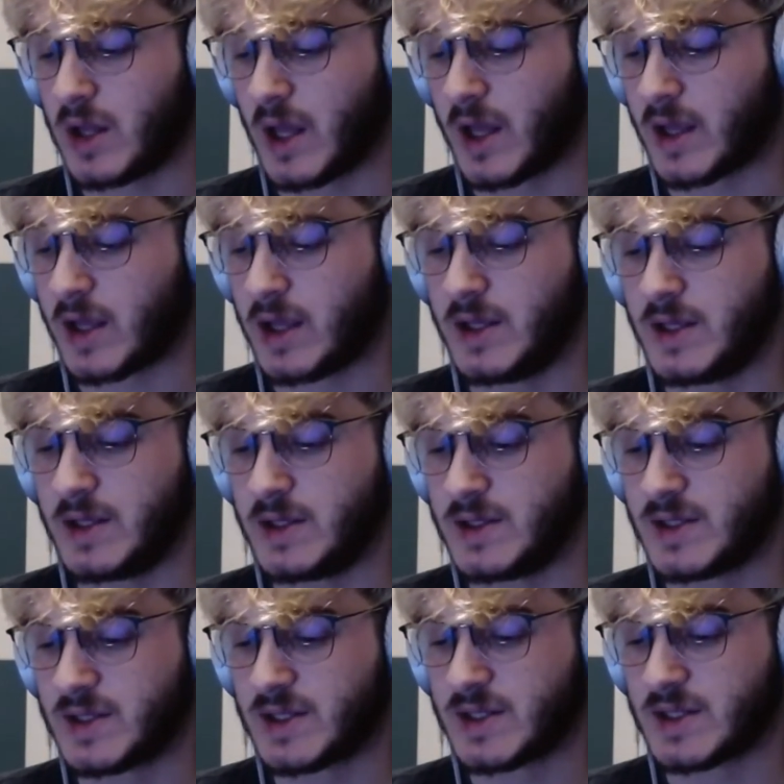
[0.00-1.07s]
Like
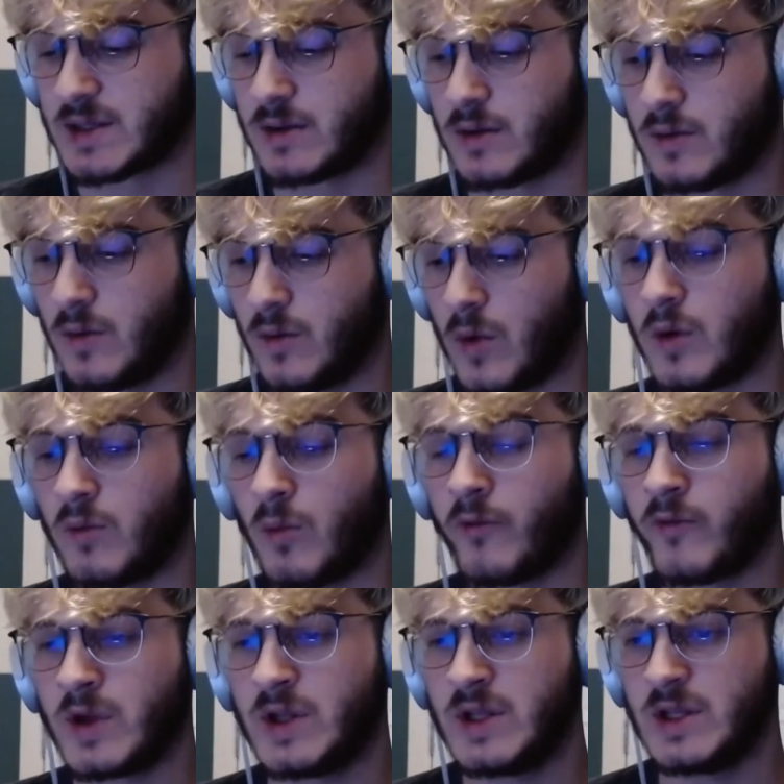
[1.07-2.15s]
he's what
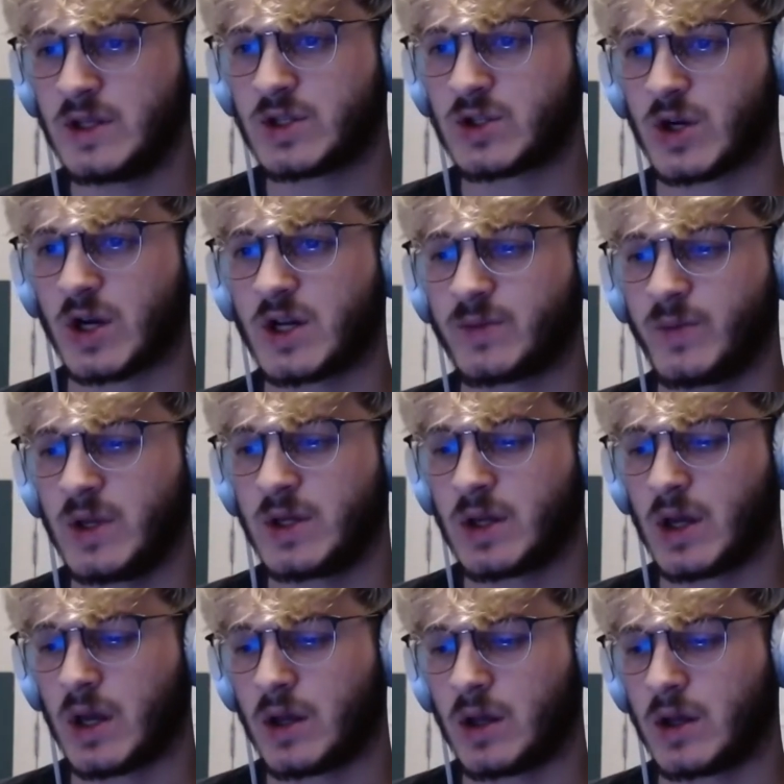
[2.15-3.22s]
really strikes me
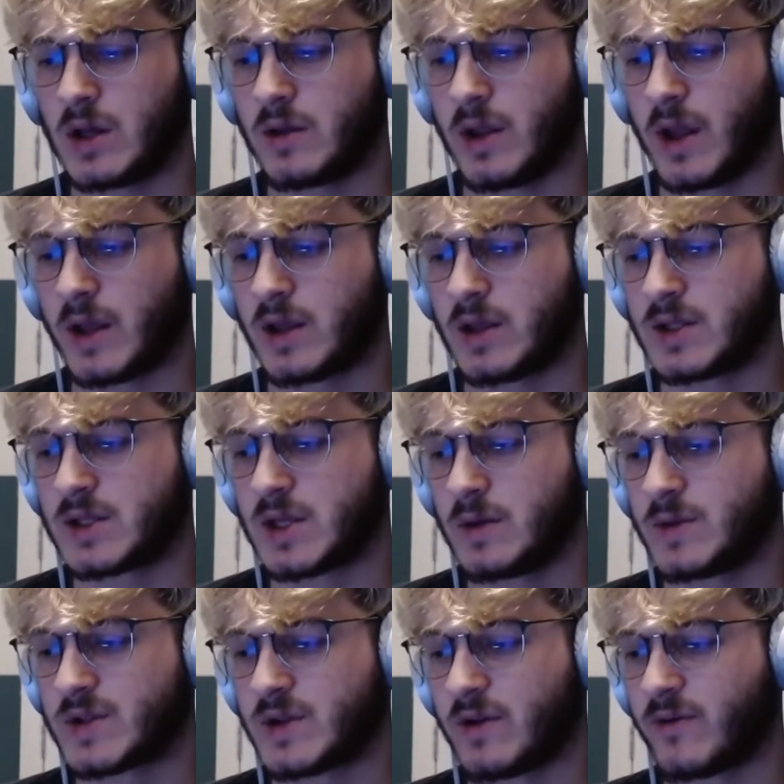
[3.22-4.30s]
like in
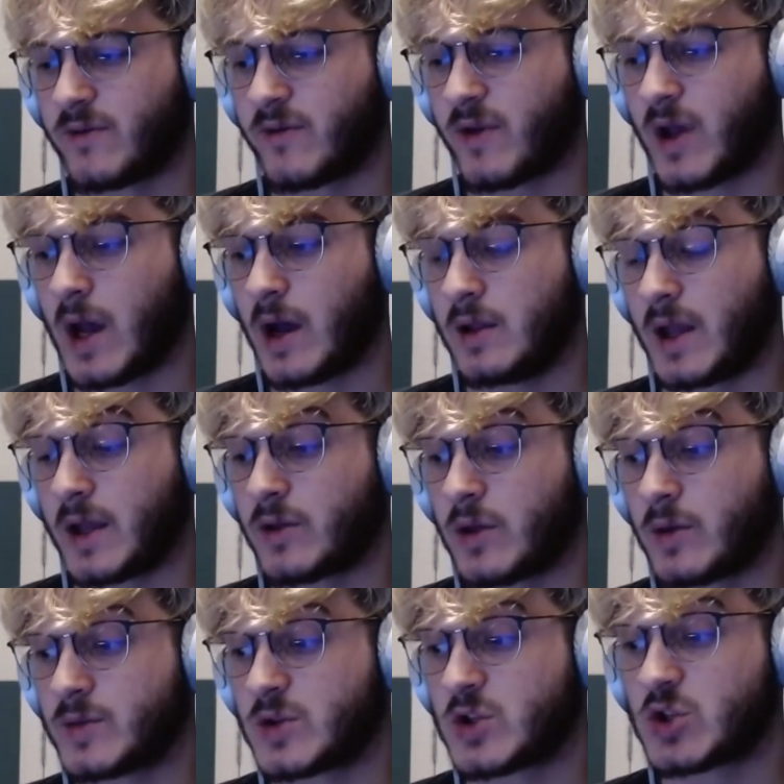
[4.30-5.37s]
terms of how, like
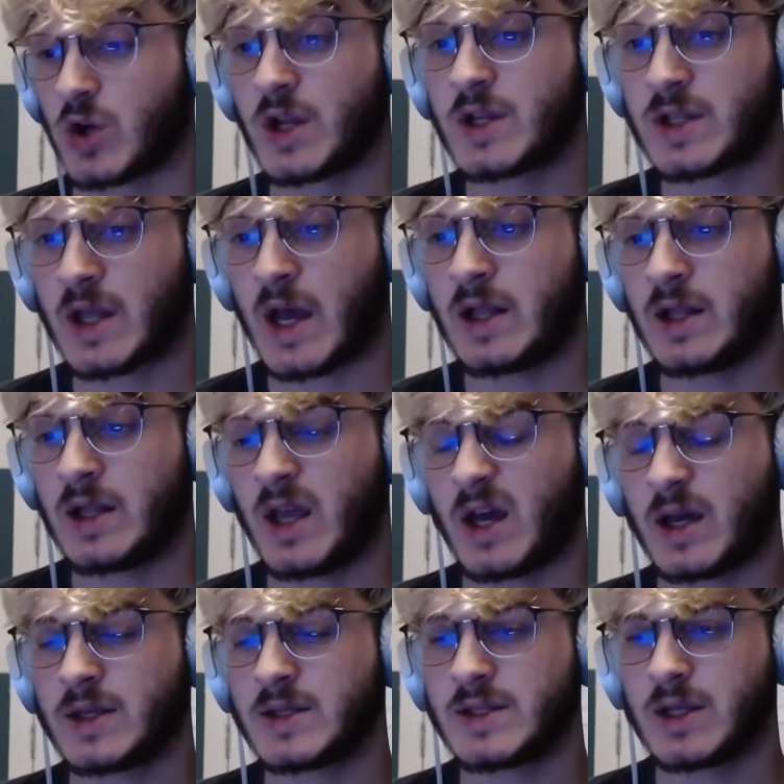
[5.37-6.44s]
the strengths that Ali
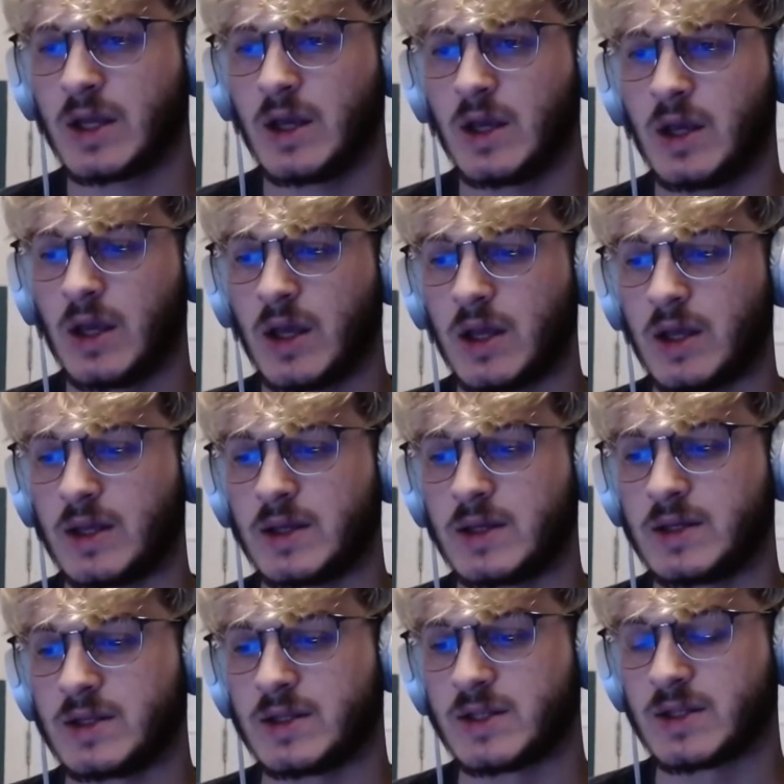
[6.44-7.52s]
has
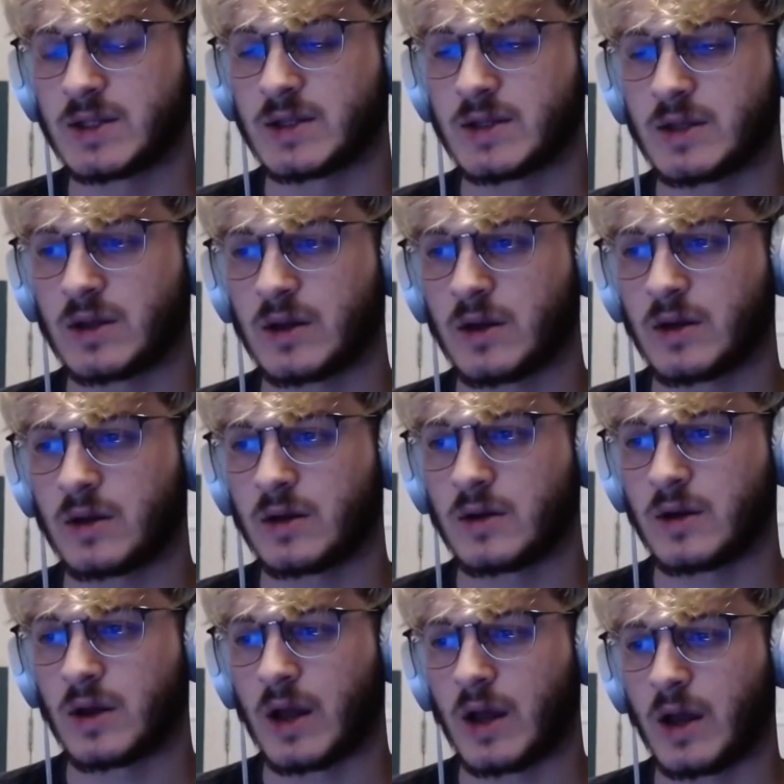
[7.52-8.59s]
is
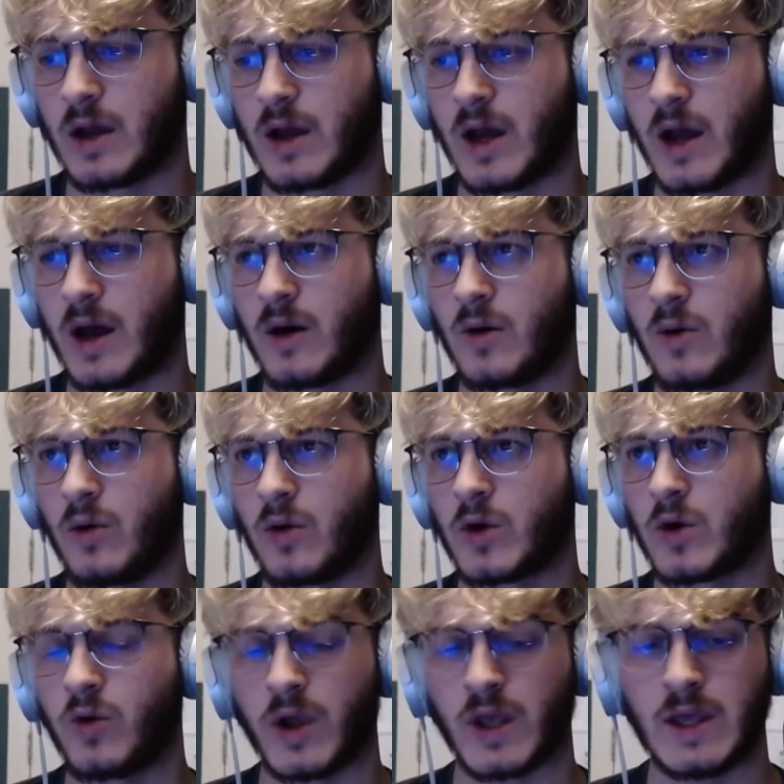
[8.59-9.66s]
how
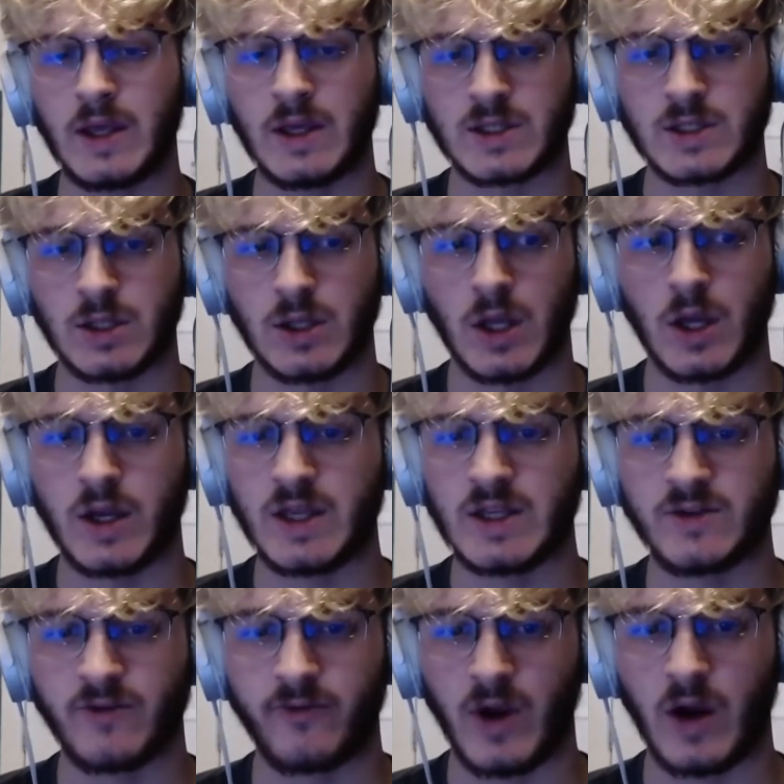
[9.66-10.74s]
quick he is to learn.
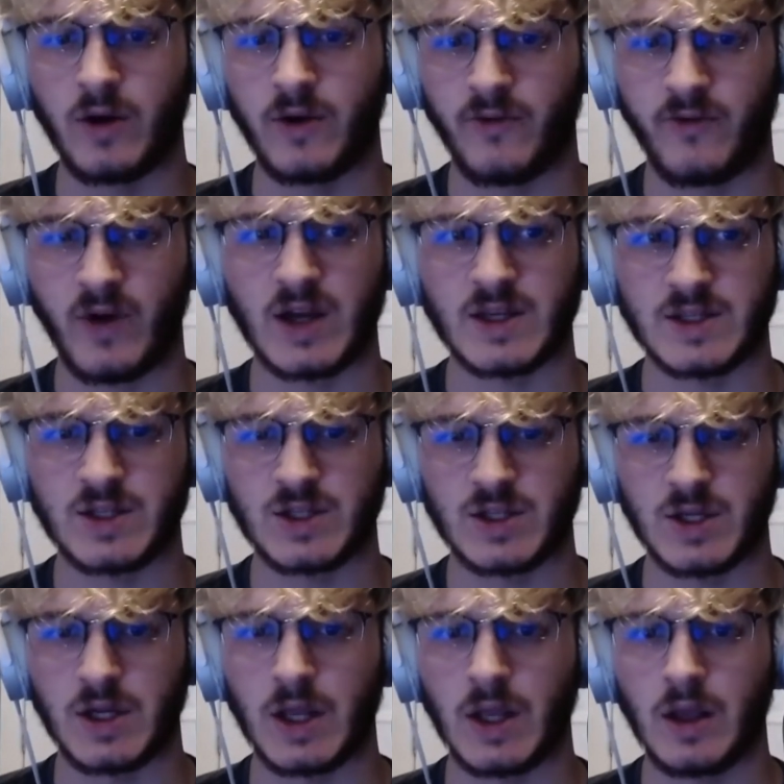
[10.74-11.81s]
He's a very fast
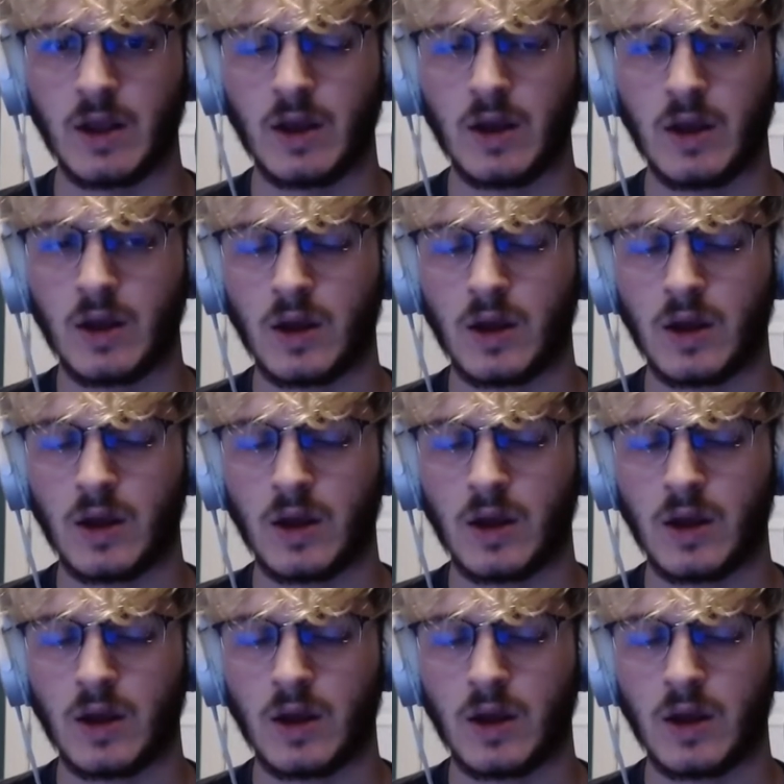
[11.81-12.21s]
study.